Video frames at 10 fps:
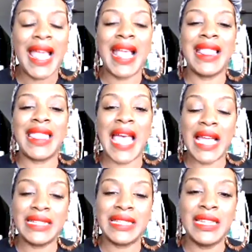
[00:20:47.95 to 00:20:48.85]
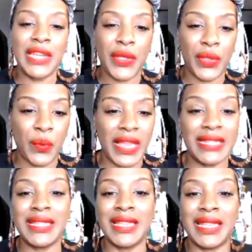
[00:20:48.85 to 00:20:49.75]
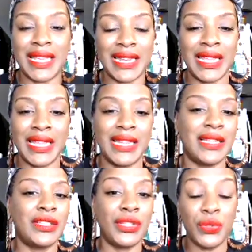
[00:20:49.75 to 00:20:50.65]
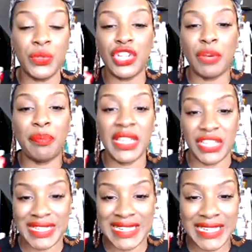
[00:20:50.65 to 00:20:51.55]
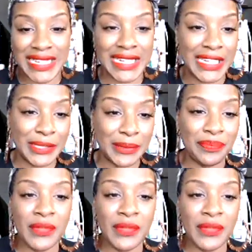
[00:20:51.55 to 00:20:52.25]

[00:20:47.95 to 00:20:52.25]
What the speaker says: And that is another way to get in, to use your pitch to get in.